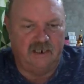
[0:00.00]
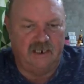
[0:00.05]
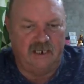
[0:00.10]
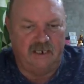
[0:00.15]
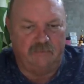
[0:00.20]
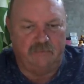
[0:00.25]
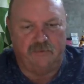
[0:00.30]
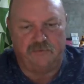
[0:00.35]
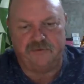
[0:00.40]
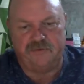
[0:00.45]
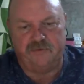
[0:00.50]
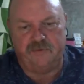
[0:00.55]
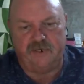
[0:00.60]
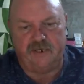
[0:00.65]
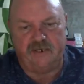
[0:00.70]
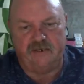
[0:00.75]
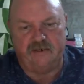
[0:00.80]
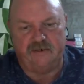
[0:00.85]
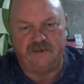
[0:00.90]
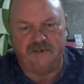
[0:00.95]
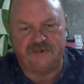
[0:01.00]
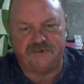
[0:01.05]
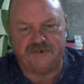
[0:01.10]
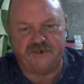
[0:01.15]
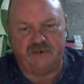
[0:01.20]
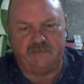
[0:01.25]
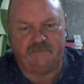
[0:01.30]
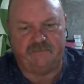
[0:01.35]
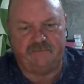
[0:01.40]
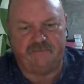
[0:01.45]
It won't do any good to
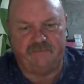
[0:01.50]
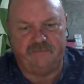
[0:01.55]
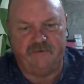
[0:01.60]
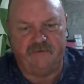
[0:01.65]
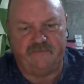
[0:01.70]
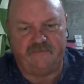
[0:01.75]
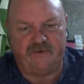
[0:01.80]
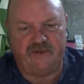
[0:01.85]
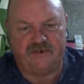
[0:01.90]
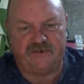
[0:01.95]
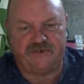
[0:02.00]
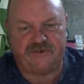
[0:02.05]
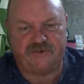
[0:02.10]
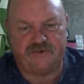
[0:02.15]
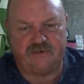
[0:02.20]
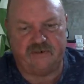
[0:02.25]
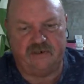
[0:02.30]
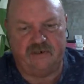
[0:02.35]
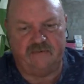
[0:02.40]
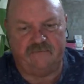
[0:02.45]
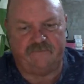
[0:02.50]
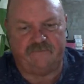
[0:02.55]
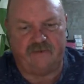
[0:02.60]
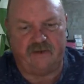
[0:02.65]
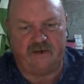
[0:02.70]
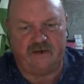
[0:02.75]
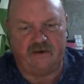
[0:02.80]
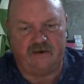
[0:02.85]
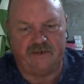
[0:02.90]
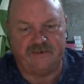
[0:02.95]
ship the fish if
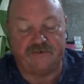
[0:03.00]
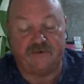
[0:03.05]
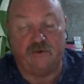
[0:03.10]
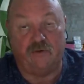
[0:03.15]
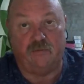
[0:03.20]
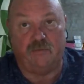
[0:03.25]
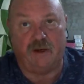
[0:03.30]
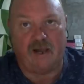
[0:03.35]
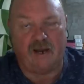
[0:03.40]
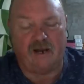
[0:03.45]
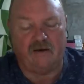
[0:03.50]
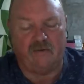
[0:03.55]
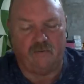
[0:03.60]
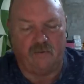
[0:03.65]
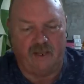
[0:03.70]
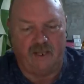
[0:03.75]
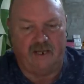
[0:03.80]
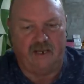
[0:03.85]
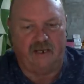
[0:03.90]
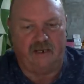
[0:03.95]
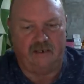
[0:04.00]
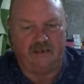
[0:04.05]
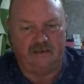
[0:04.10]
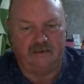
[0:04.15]
there is no buyer waiting.